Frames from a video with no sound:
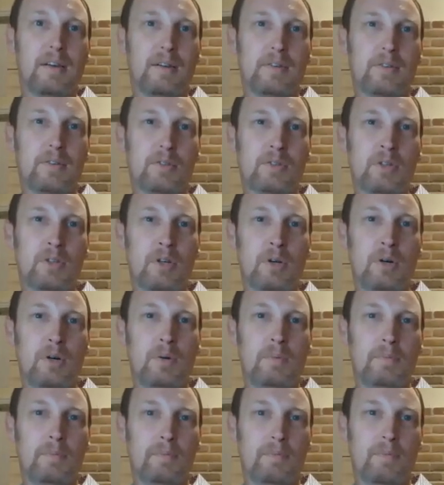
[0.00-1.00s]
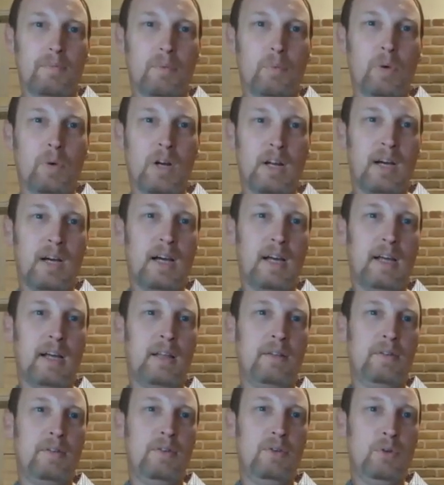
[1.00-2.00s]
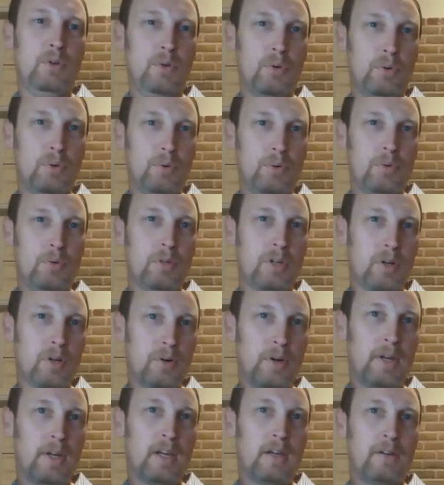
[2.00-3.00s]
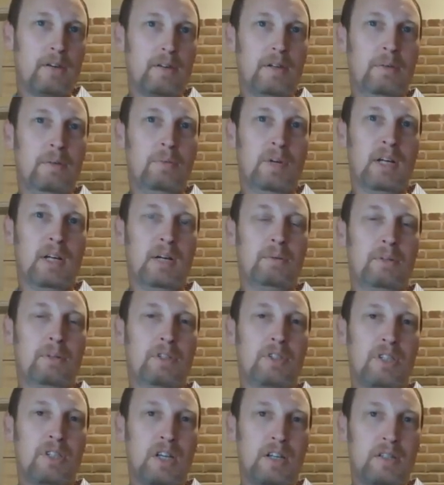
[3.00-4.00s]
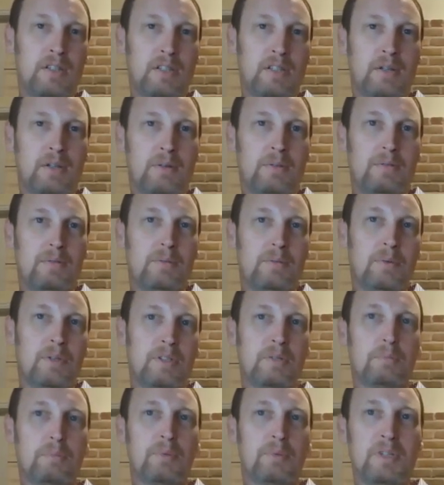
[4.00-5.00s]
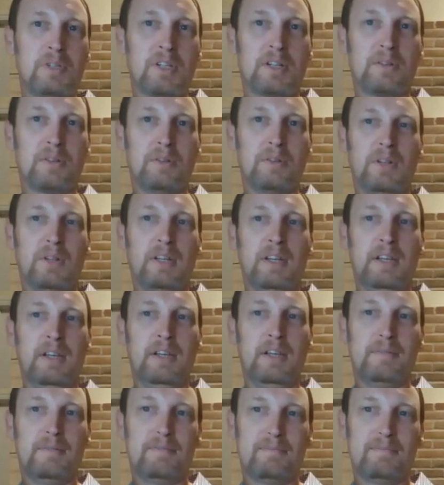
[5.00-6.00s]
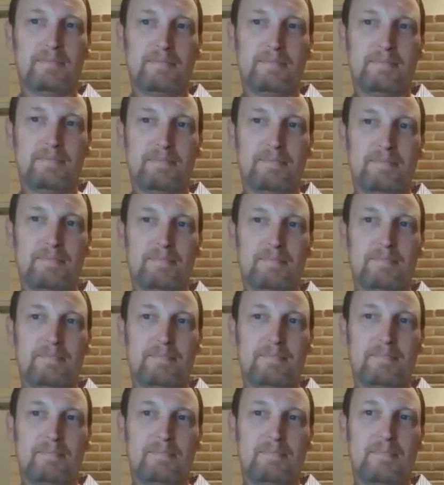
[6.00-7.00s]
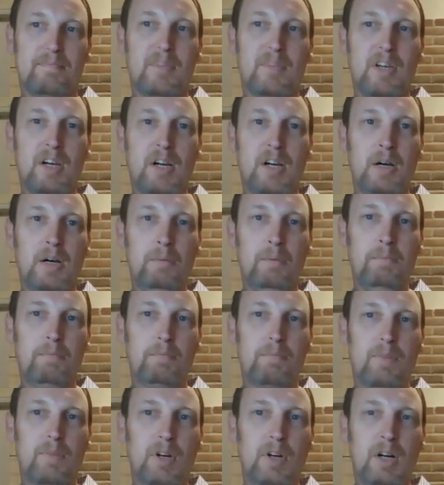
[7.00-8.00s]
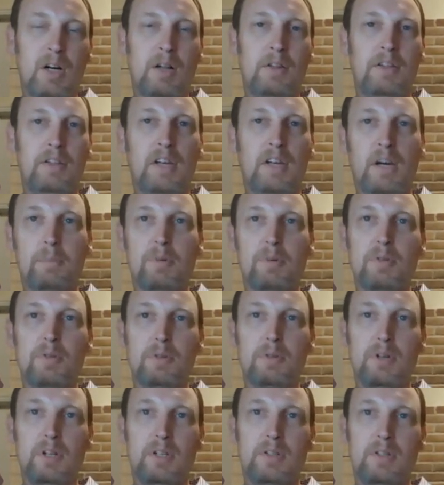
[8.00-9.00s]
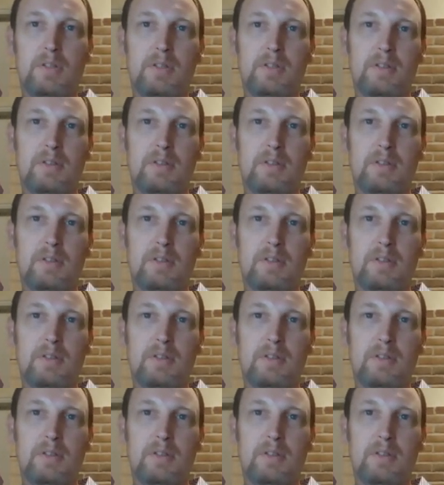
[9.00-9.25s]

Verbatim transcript: So what I knew going out and what I was chasing wasn't particularly all of the opportunities.